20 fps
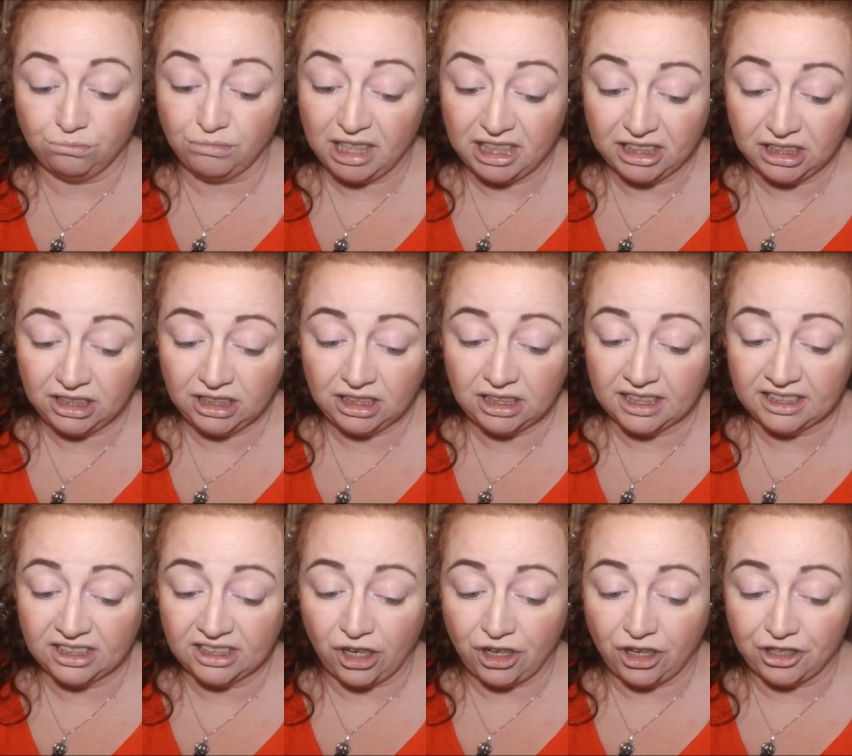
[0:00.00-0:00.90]
which
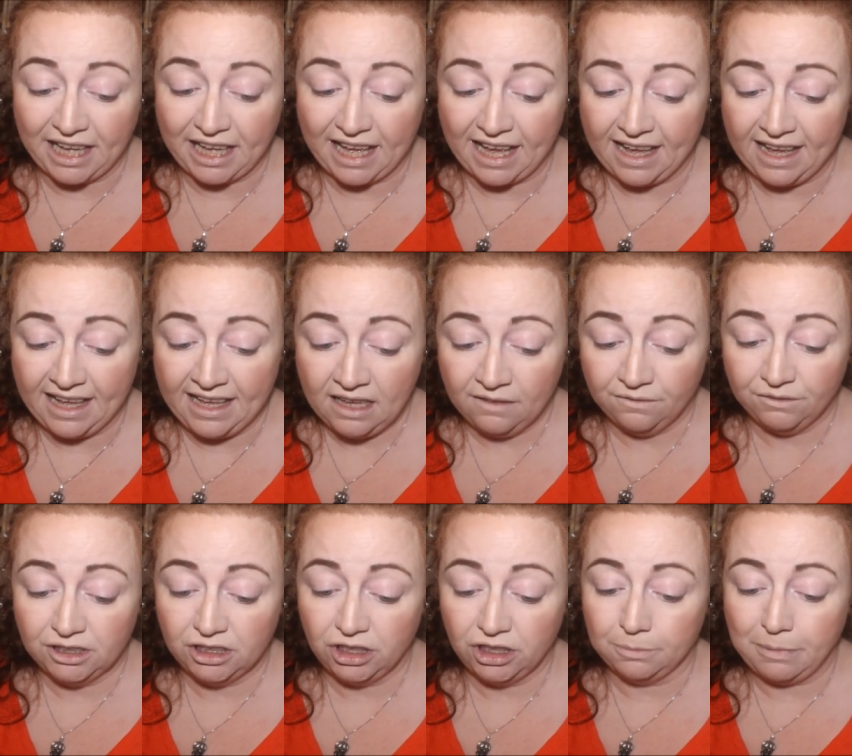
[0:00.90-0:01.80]
is okay
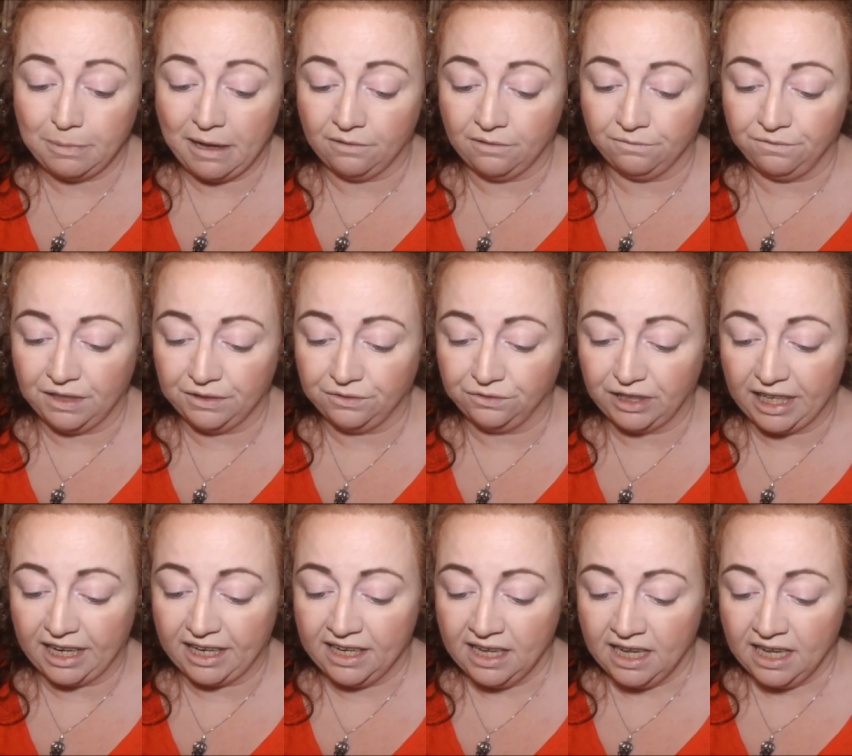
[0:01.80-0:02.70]
for
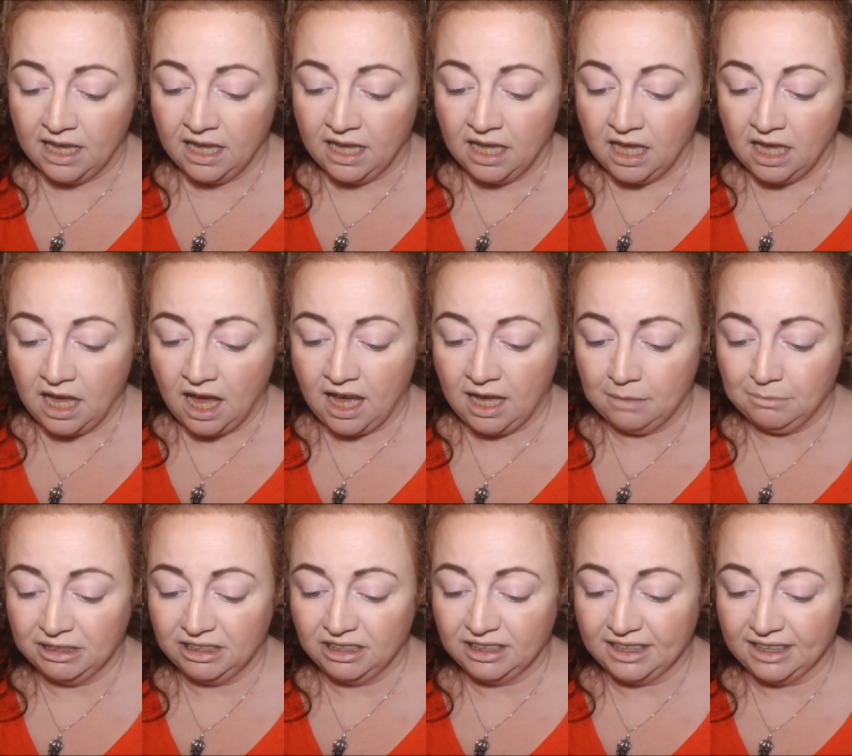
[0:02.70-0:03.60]
£2.50.
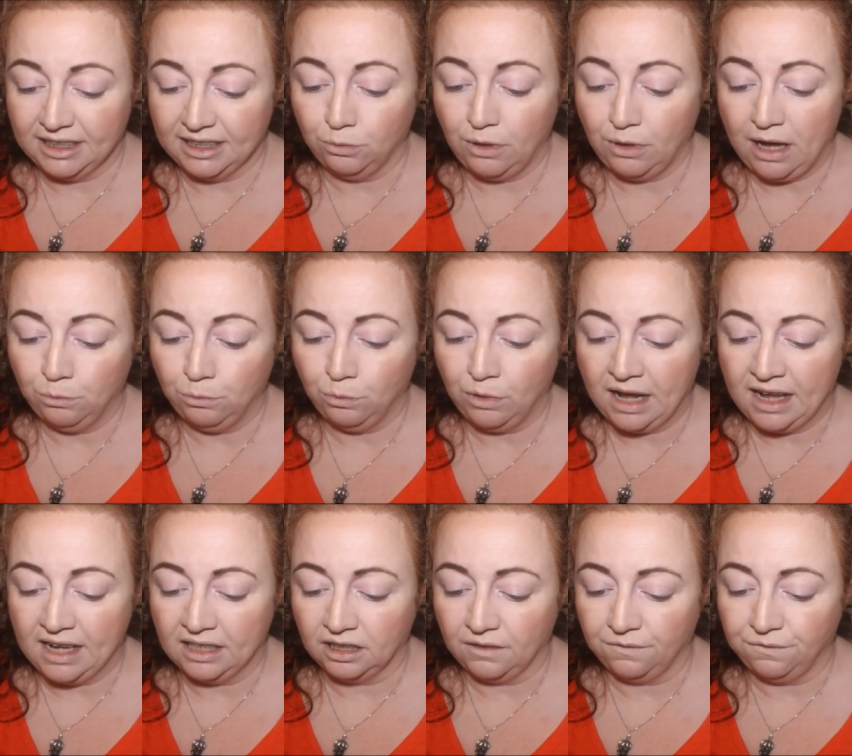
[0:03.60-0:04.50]
Um, it's the Wet n
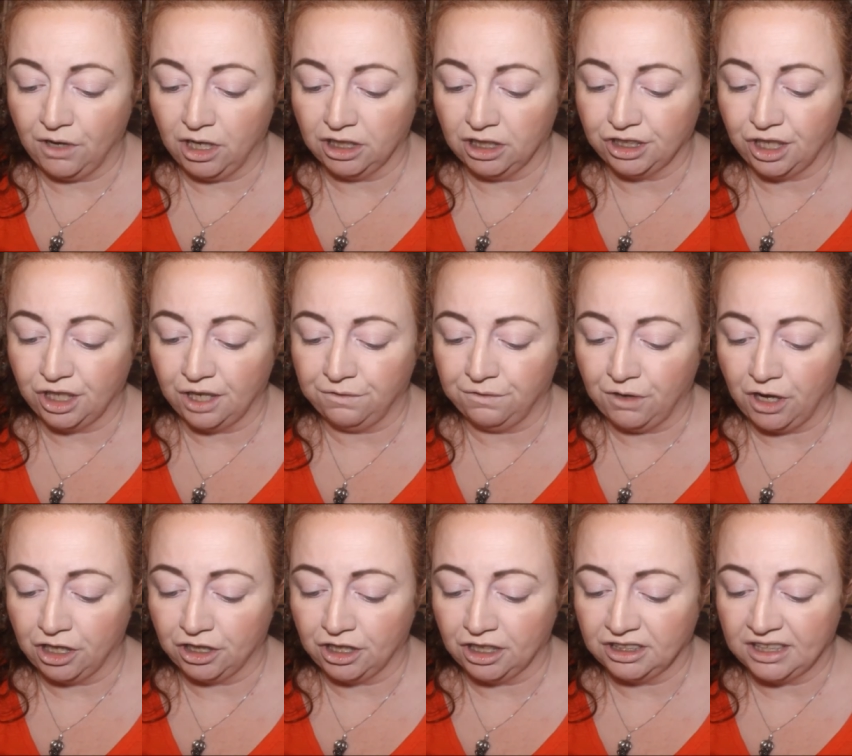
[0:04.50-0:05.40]
Wild Photo
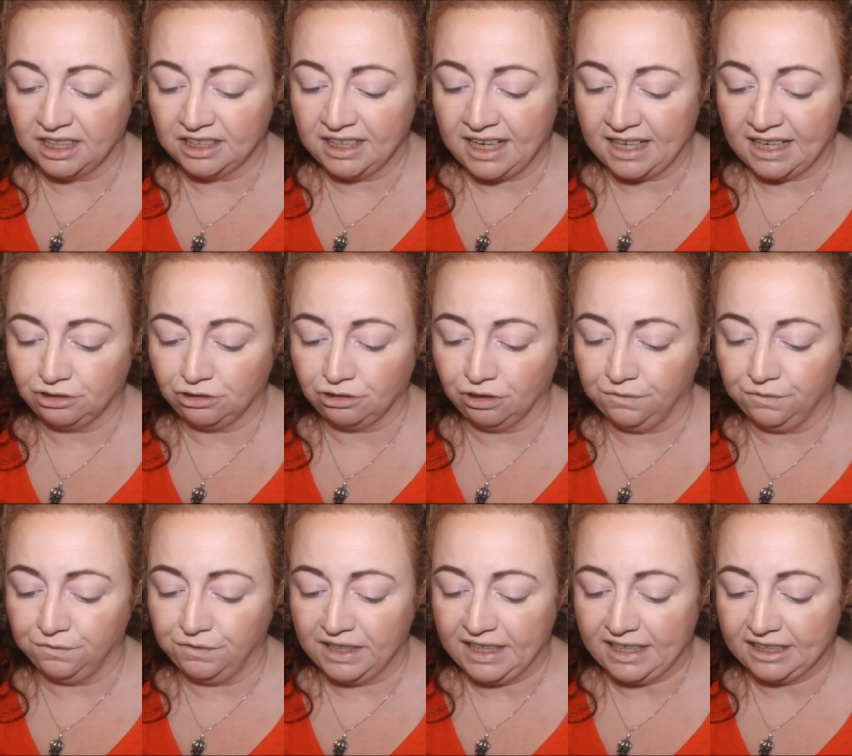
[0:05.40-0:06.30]
Focus Natural
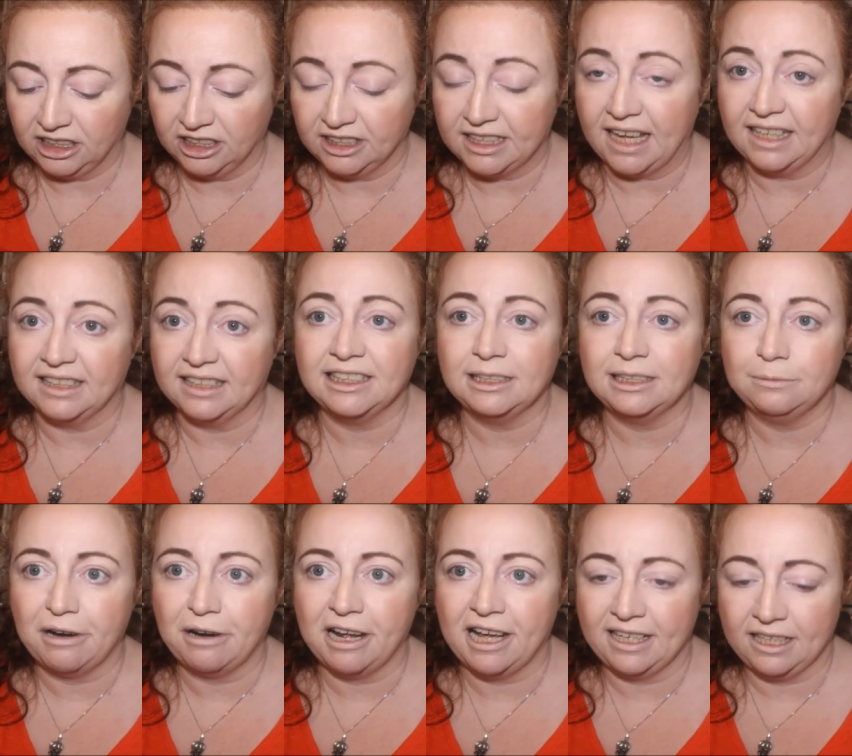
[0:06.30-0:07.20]
Finish Setting
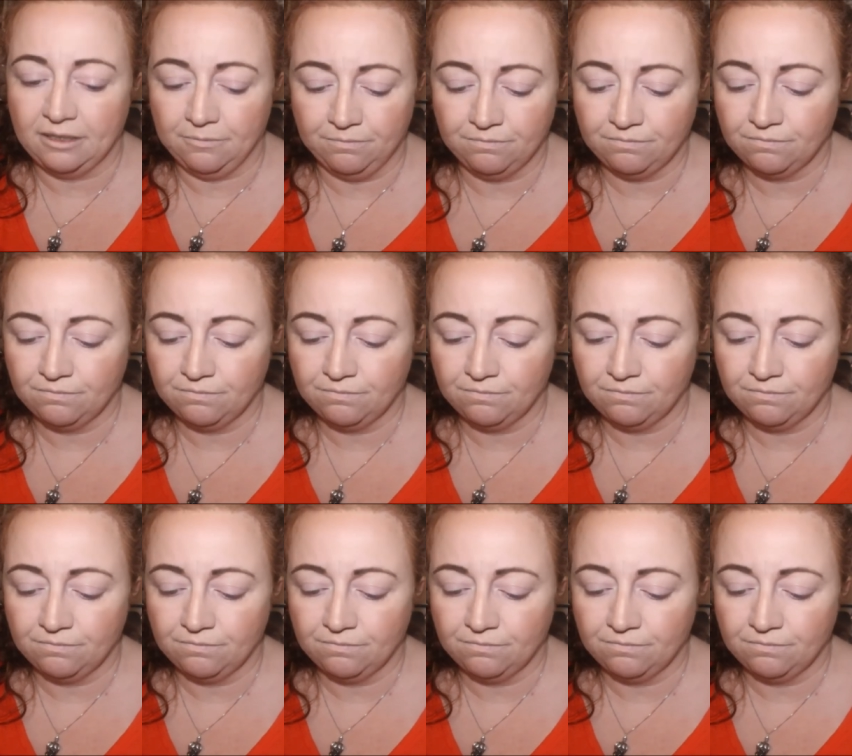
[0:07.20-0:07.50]
Spray.